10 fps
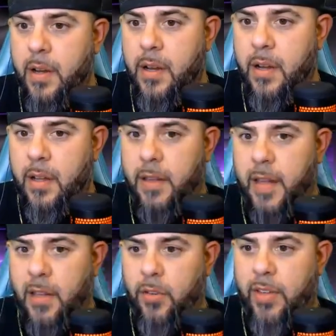The reason why I'm
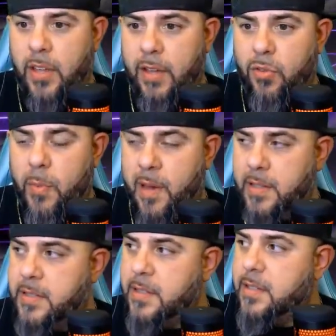of two minds of
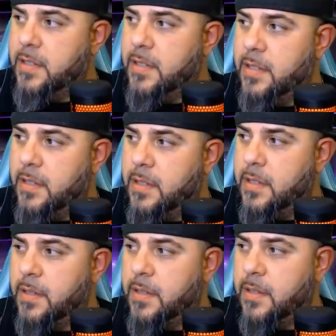this is because
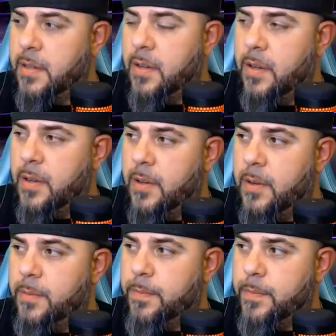number
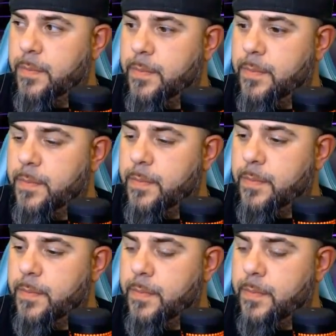one,